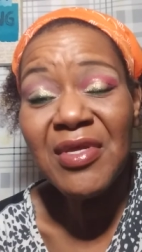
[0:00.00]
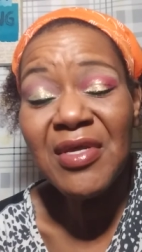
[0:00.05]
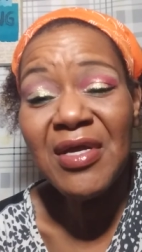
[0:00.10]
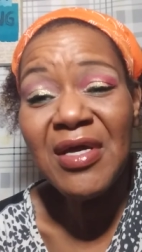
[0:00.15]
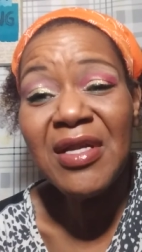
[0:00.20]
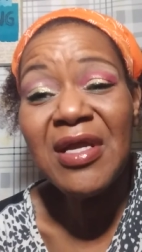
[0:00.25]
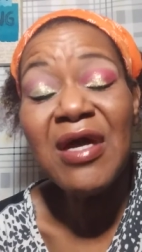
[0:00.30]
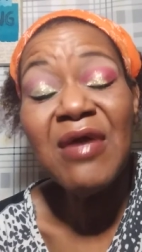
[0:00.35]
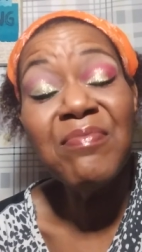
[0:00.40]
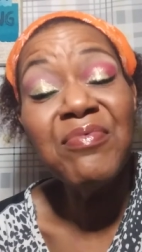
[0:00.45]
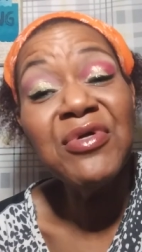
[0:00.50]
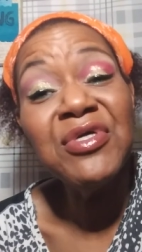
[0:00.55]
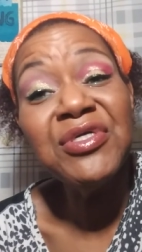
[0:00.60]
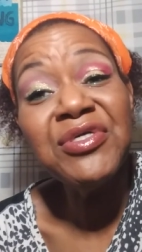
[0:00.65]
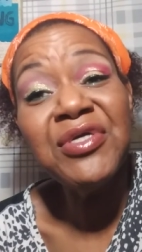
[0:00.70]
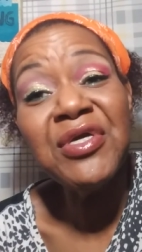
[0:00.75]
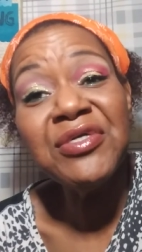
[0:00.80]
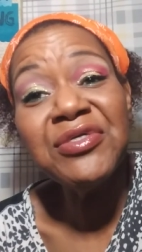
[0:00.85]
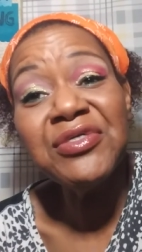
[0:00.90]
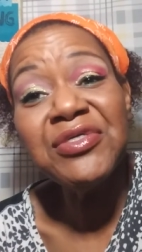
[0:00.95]
and I
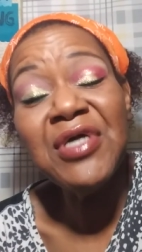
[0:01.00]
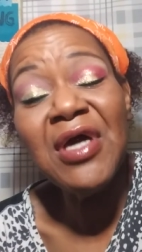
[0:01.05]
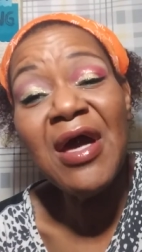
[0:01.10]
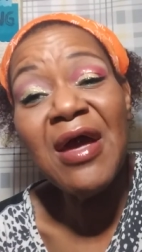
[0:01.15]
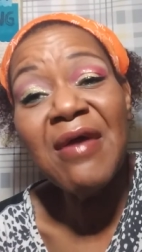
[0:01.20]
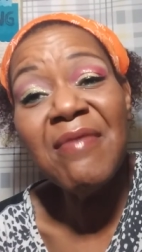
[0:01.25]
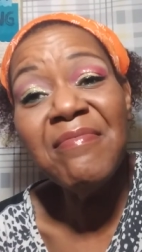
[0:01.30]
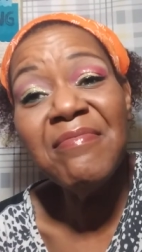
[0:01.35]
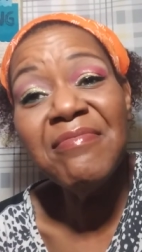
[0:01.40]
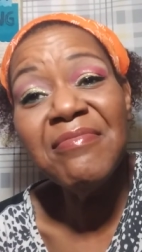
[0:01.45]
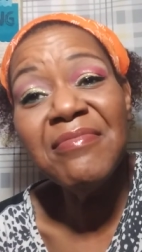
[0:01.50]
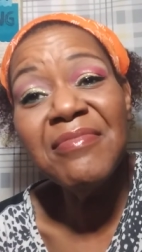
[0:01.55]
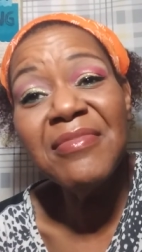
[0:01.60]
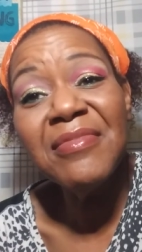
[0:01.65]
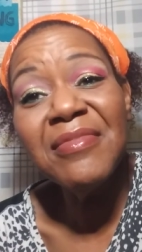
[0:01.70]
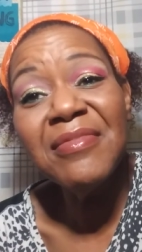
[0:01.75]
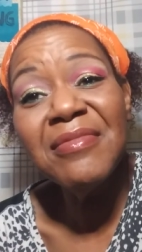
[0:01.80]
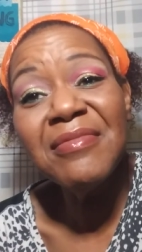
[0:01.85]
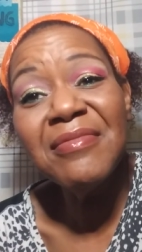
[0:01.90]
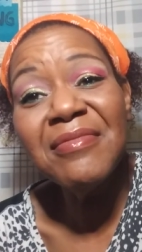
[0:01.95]
appreciate your time,
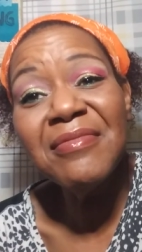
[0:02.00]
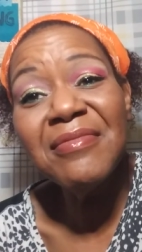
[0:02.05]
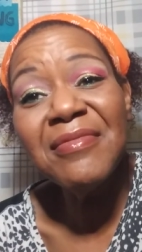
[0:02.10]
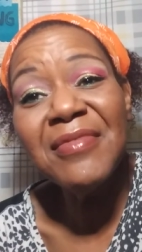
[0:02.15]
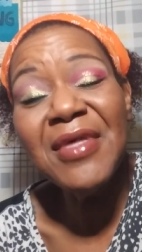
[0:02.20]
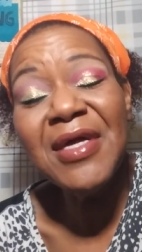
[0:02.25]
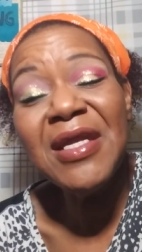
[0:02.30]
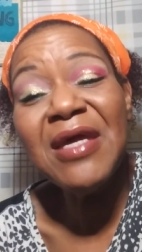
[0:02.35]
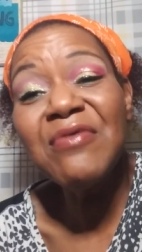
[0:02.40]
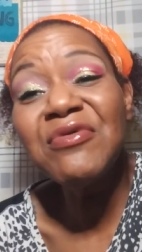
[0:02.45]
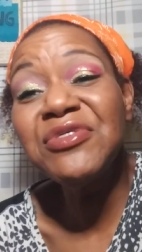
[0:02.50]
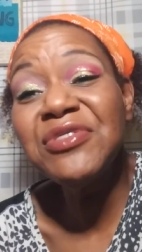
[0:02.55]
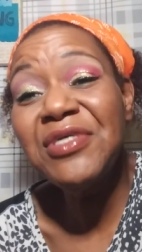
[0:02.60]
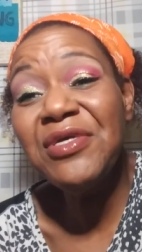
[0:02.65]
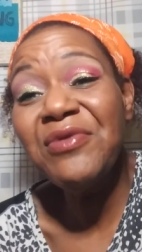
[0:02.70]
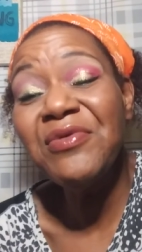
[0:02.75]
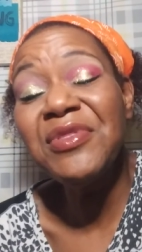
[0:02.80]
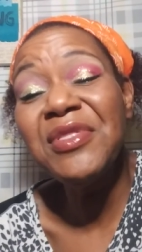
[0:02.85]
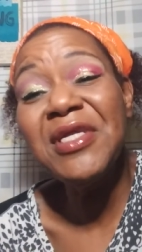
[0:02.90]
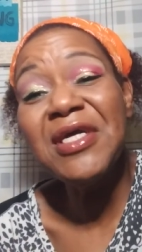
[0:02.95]
and I will
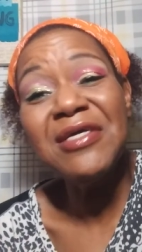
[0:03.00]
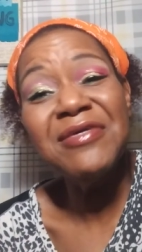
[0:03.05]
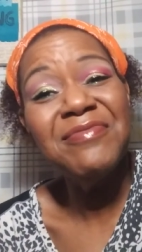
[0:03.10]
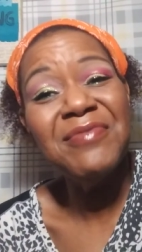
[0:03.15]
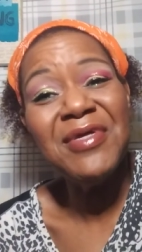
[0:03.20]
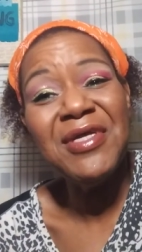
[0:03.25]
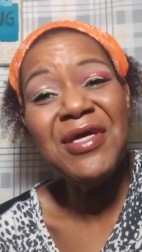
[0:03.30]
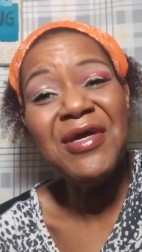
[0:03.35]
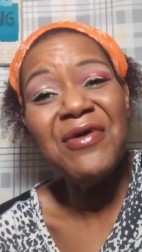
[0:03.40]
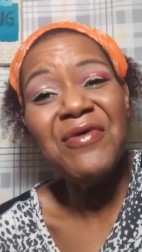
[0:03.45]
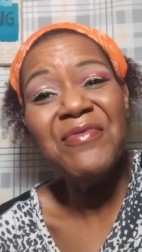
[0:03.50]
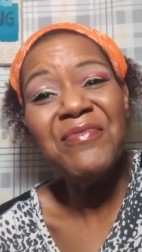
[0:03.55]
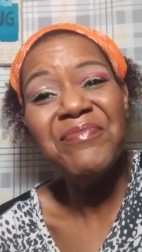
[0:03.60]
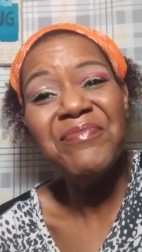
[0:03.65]
see you in the next video.